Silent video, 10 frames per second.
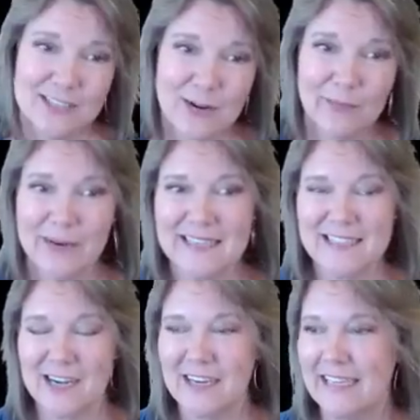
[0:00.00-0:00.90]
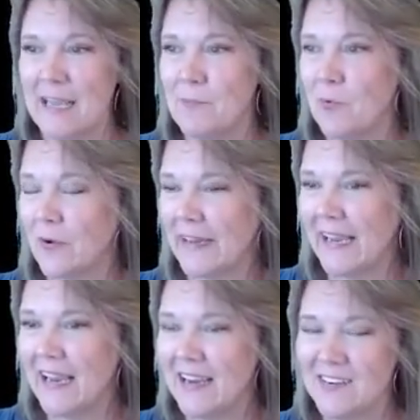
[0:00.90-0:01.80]
so I'm going to keep
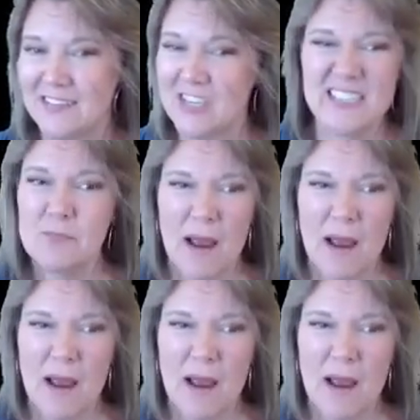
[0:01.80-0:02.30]
working. Just